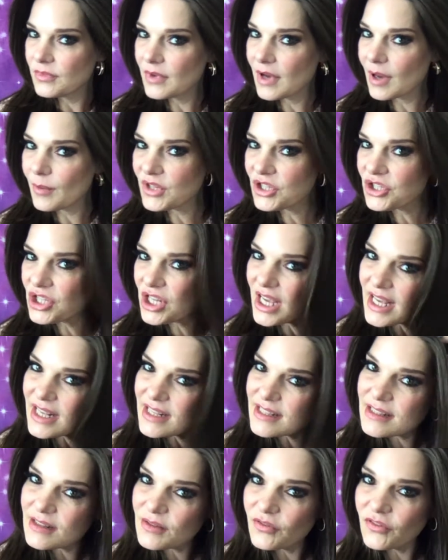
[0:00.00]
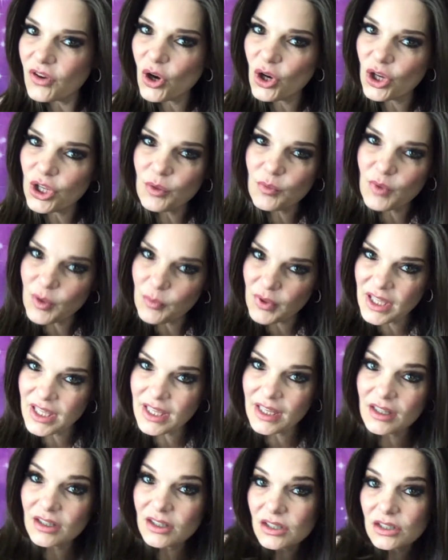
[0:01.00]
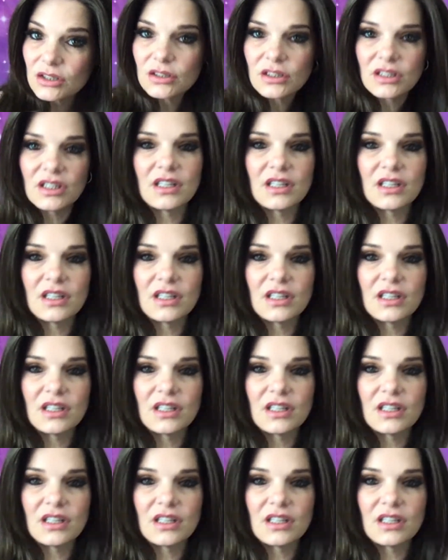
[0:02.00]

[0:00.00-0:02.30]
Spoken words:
I mean, she has some volume up here,